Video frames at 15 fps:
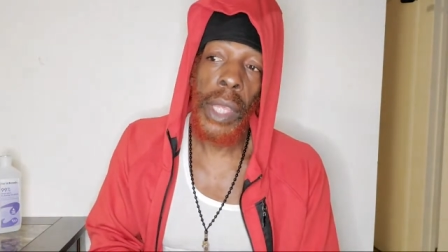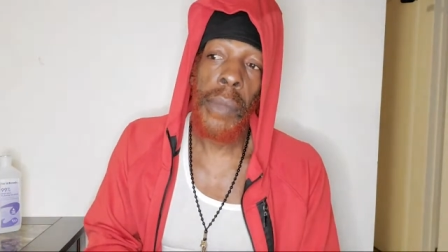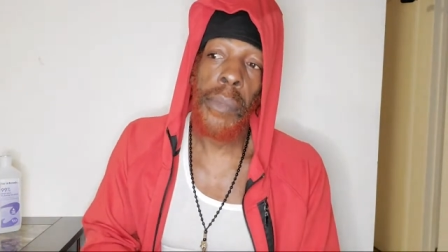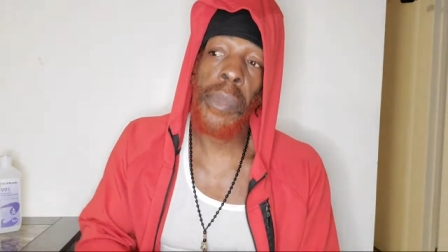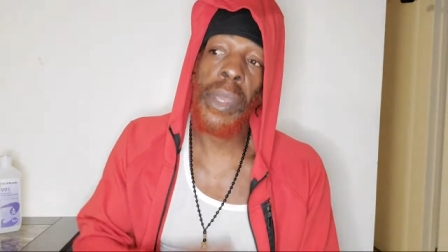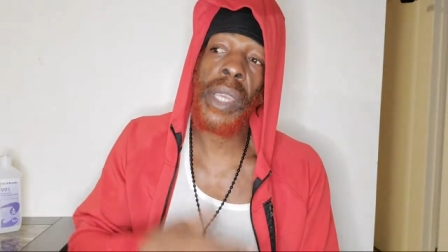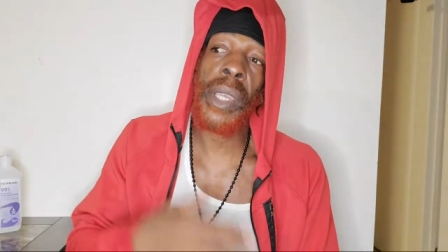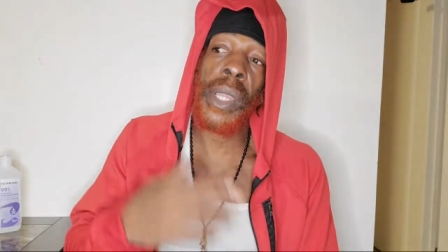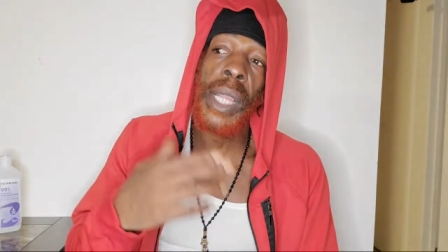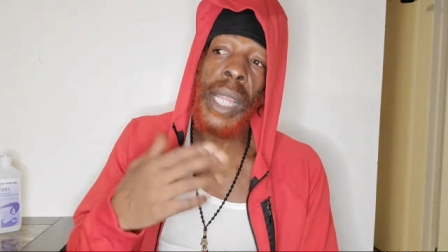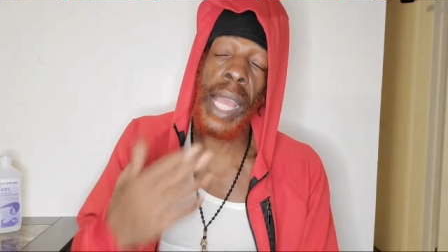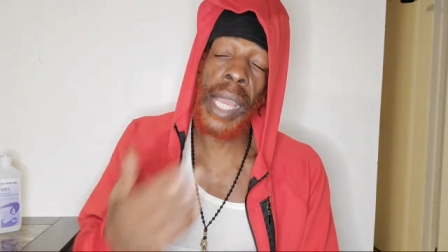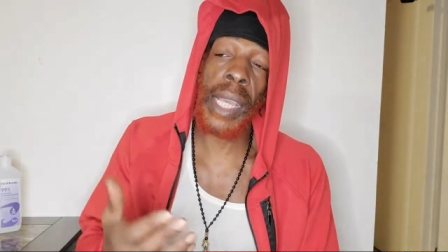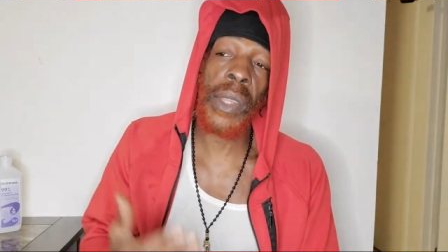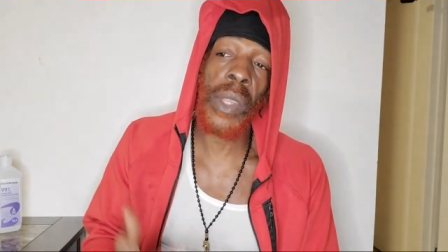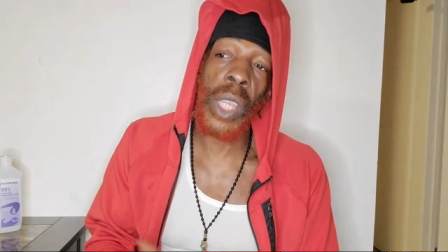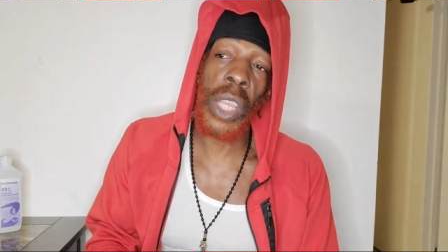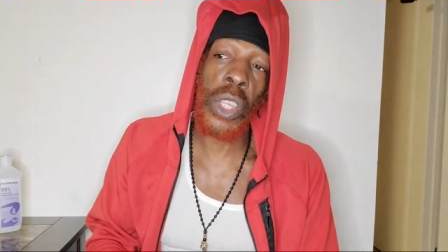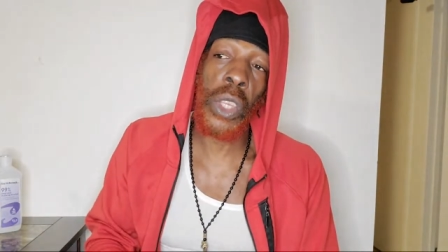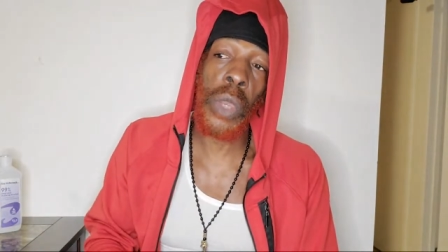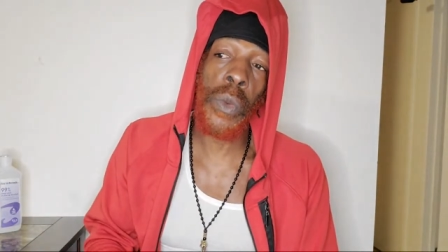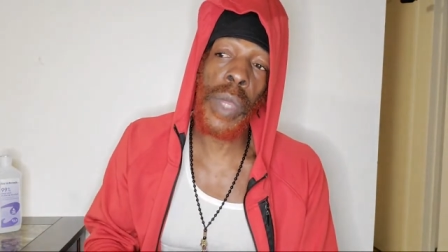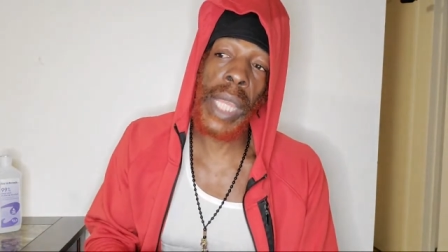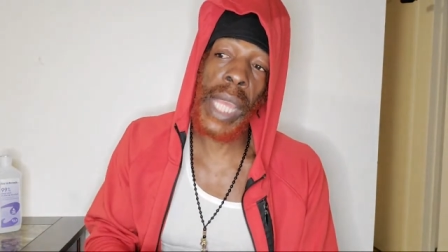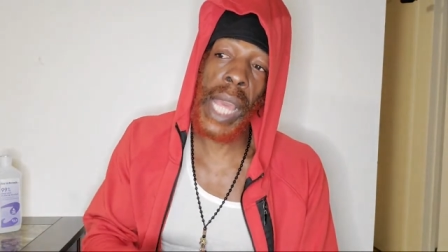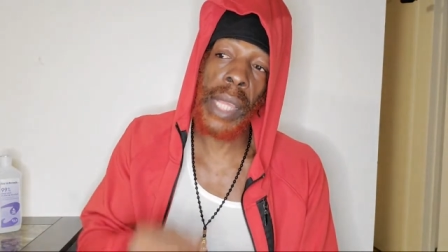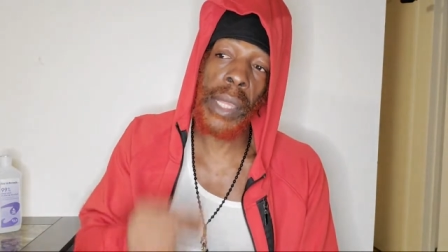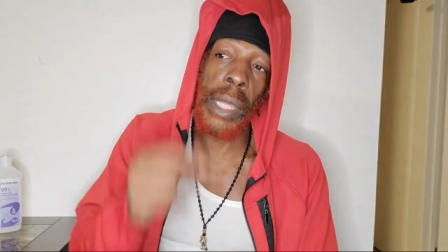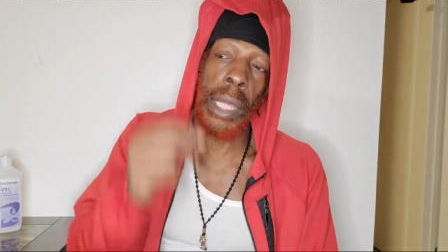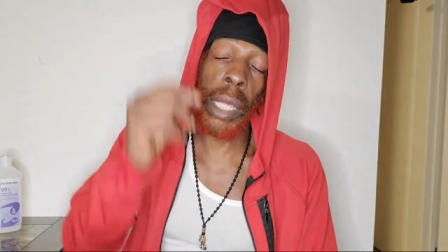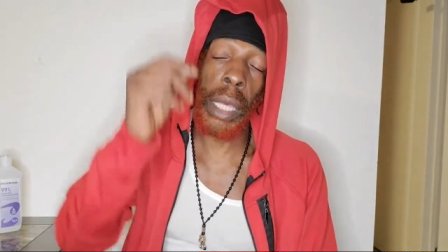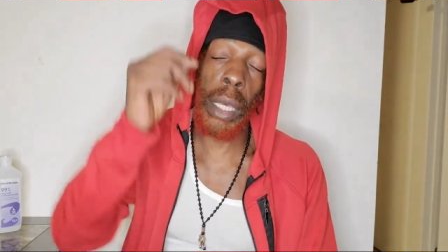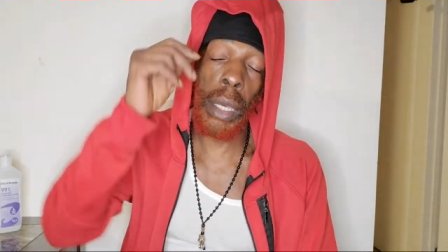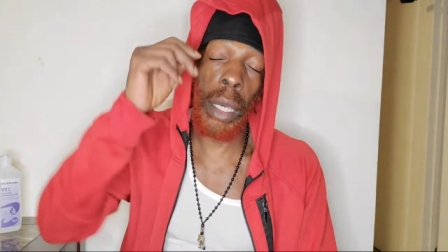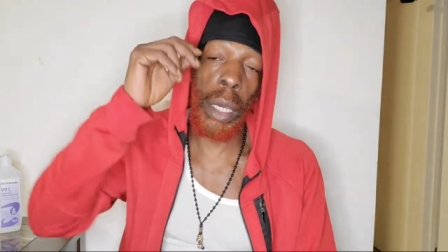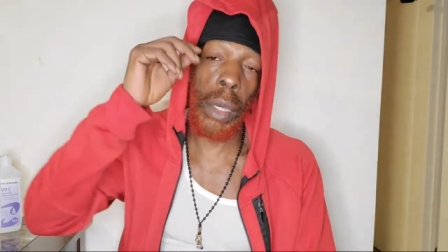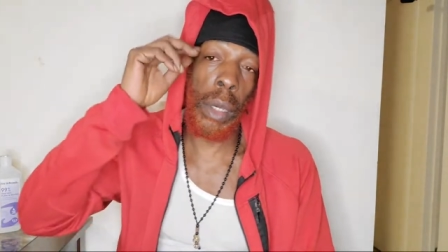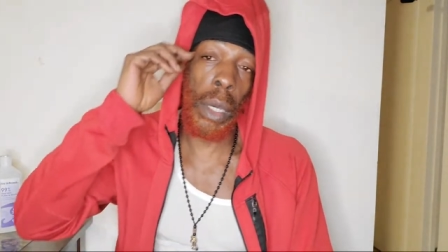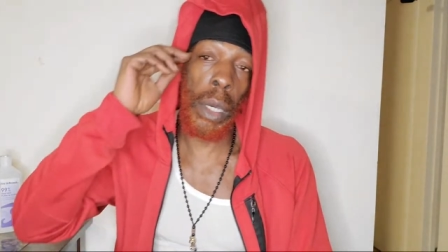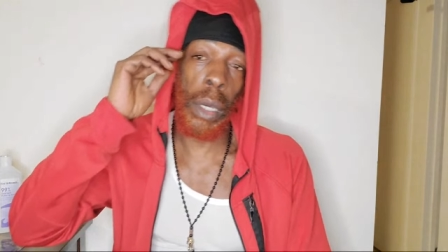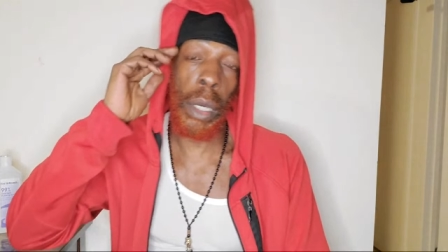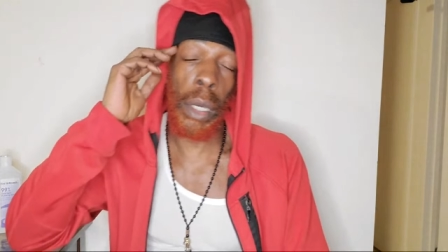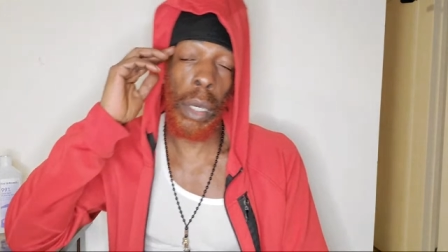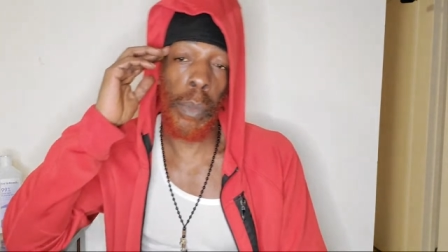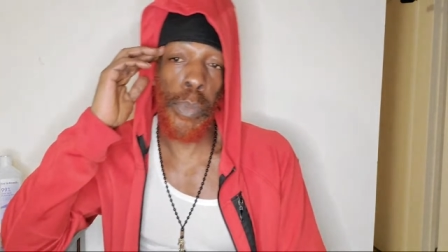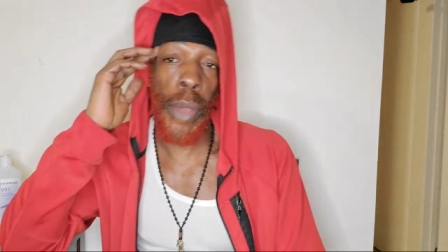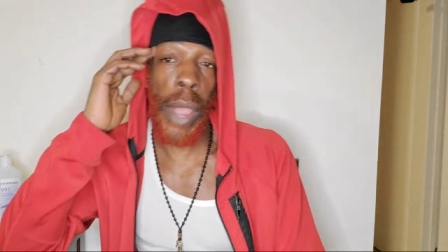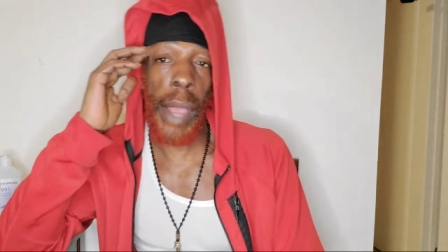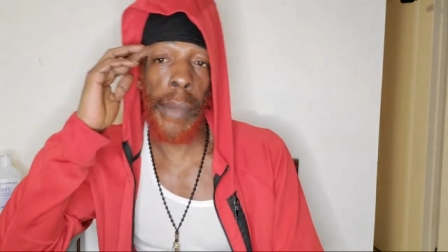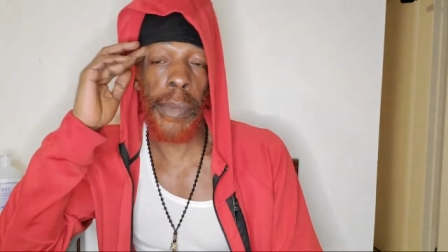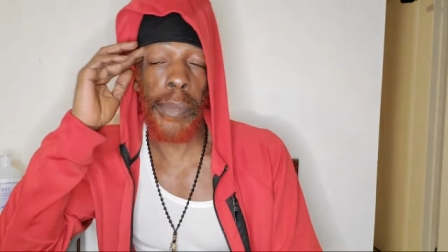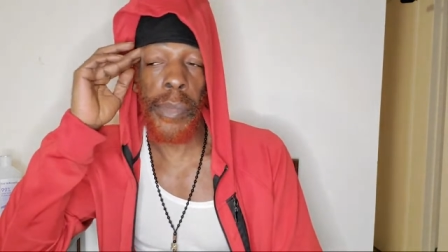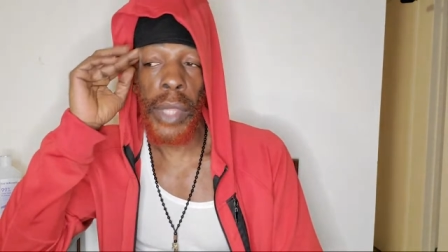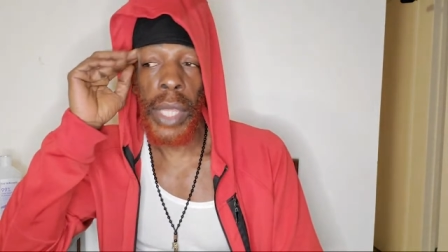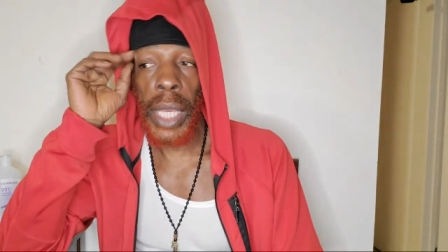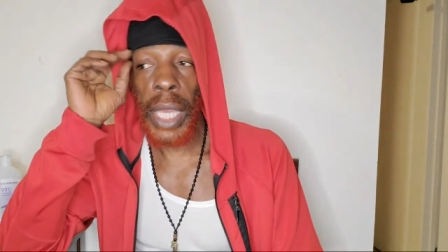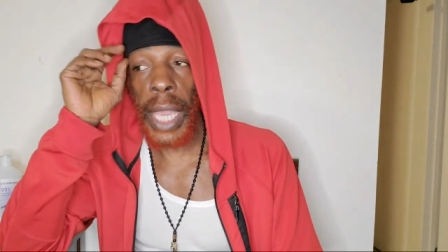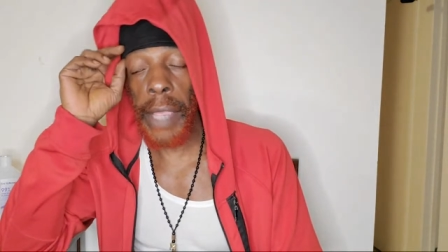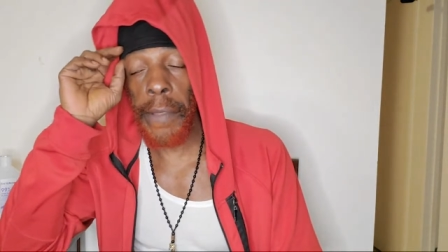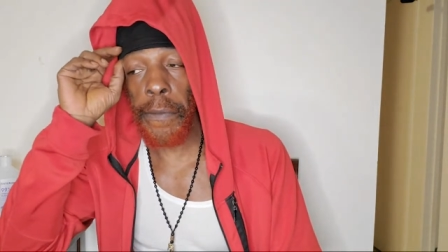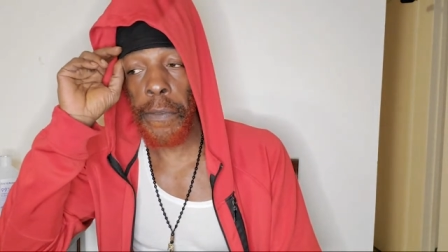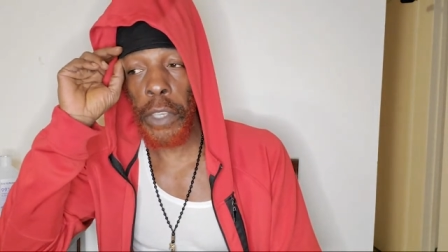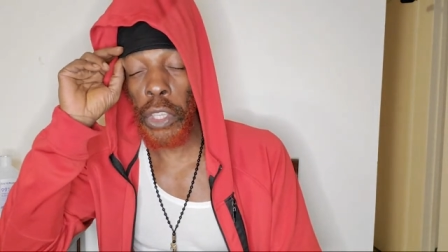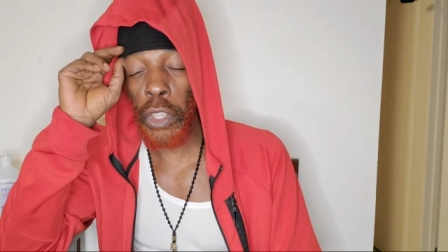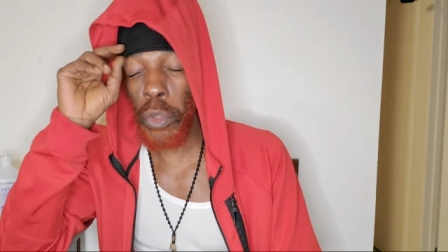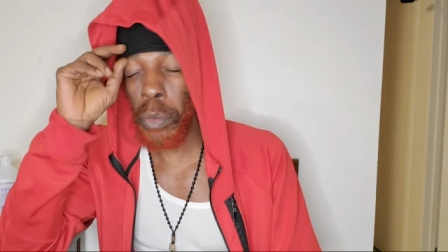because like I said, you already has a problem, and for you to